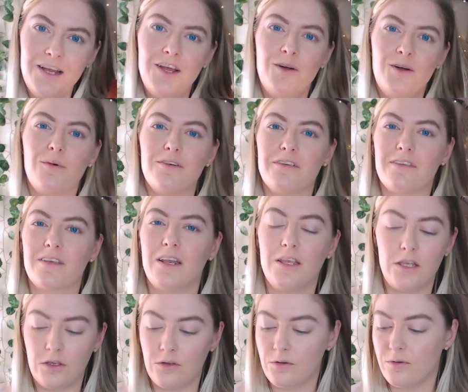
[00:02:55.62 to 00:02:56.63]
We're just going to
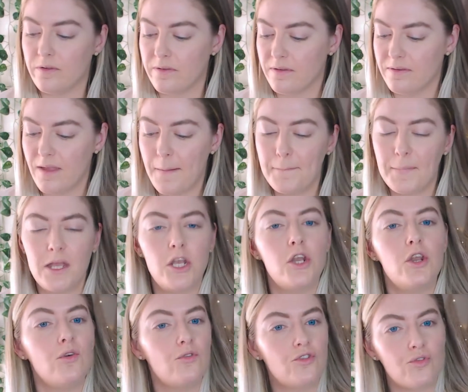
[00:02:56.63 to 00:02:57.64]
use some
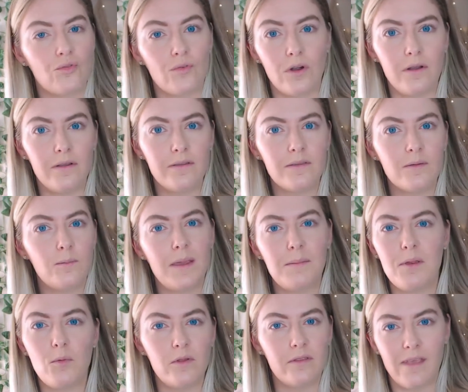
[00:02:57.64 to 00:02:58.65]
neutrals.
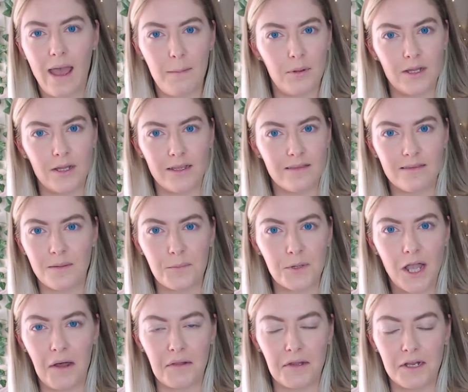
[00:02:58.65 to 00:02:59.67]
Maybe we'll dabble in some
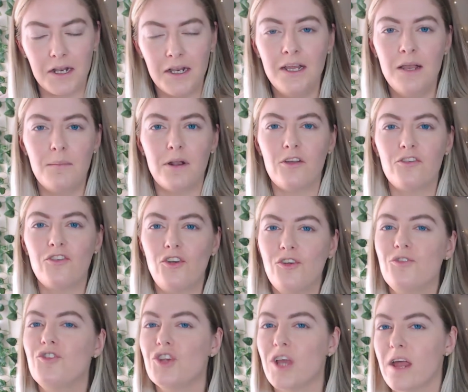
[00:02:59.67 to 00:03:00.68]
color, but I'll show
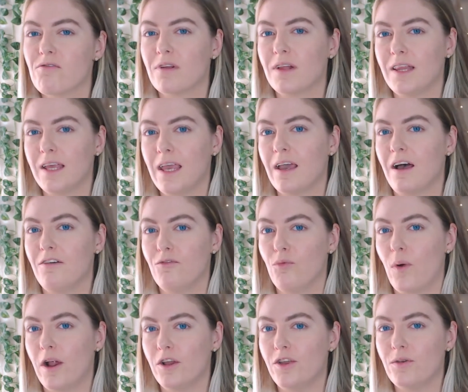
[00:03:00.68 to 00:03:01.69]
you generally of
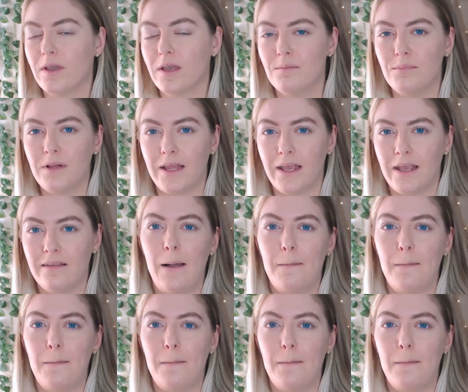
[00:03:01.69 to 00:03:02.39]
where you can place